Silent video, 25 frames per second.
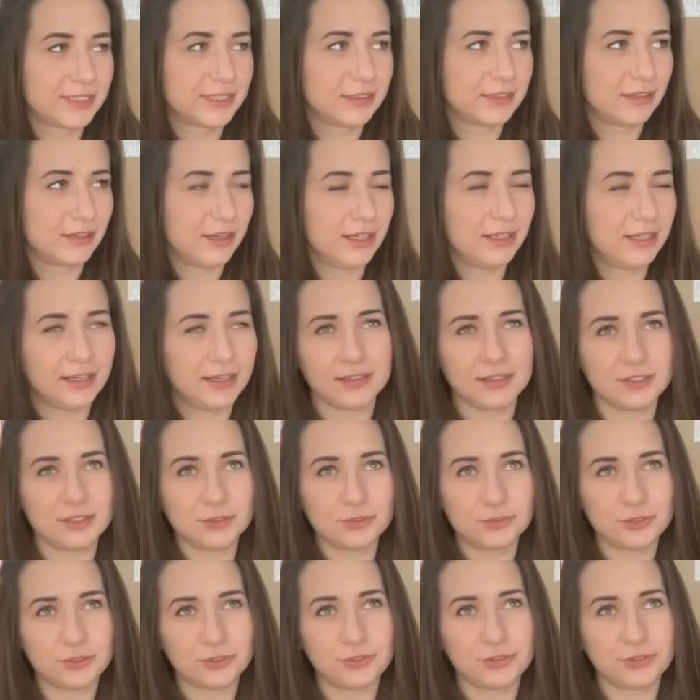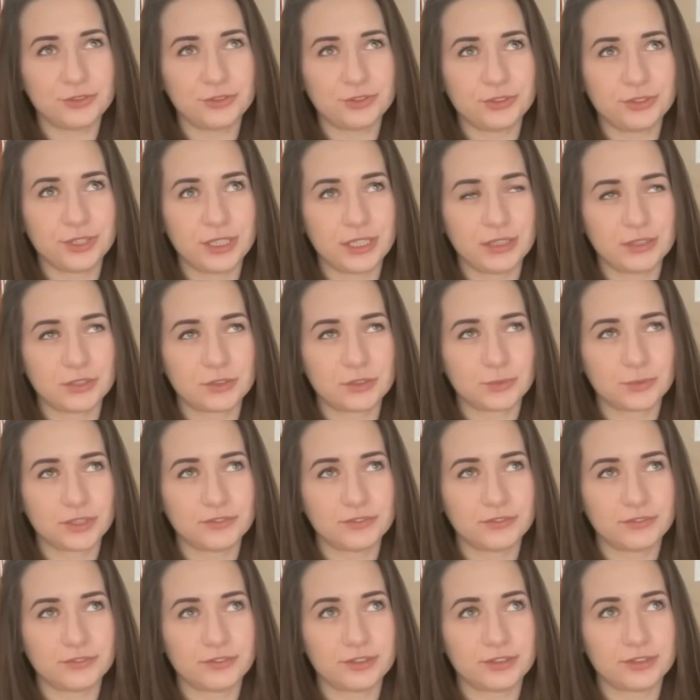I don't know the English word
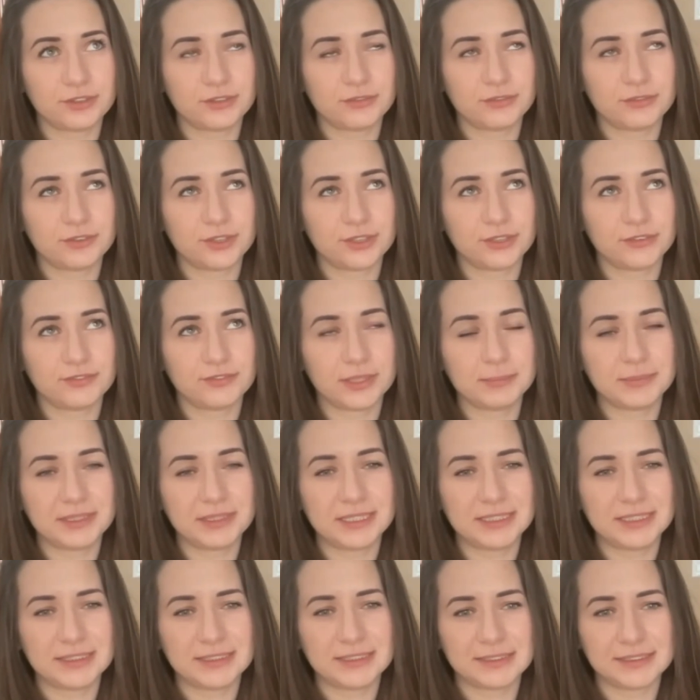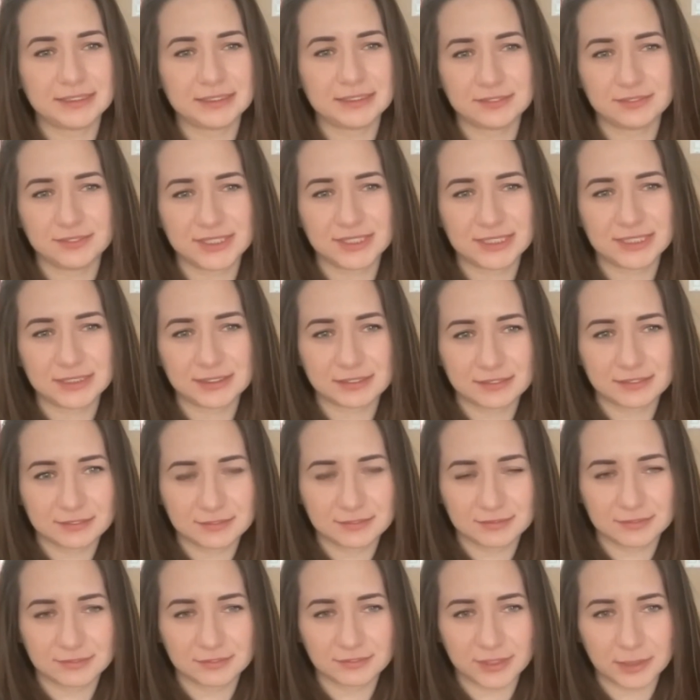for it,
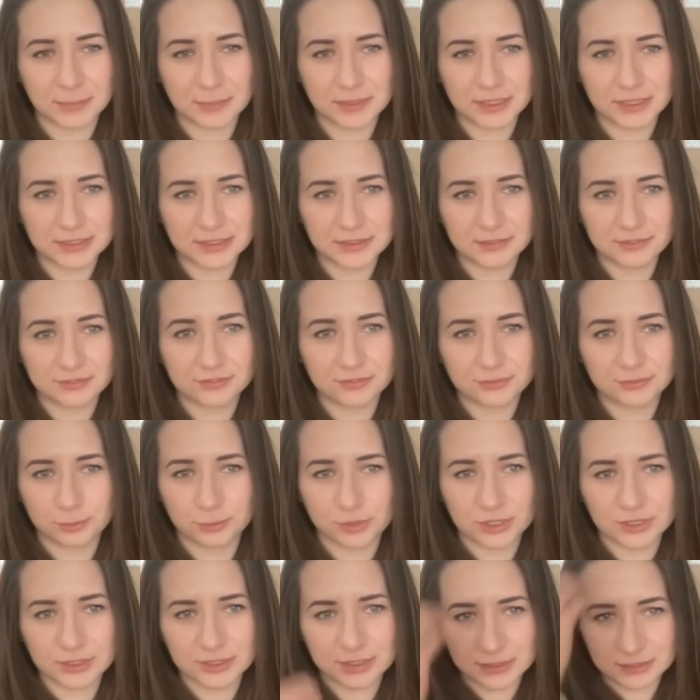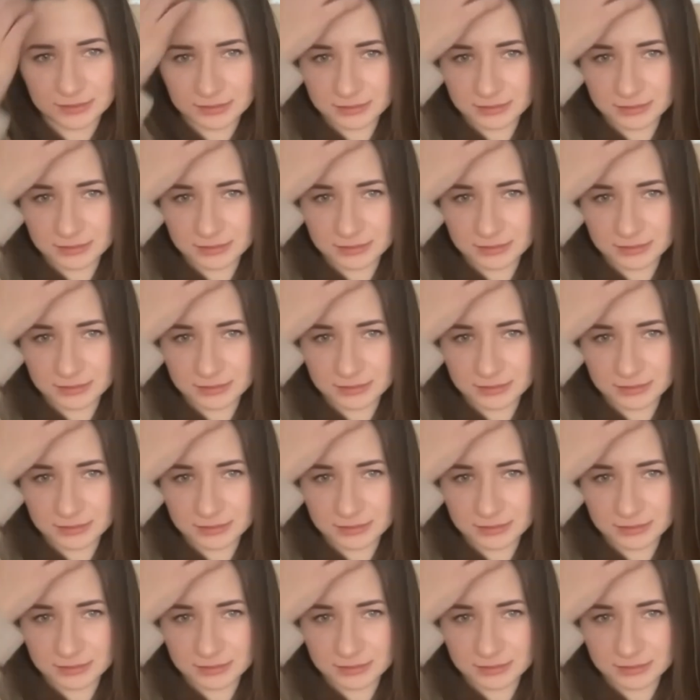feminative words.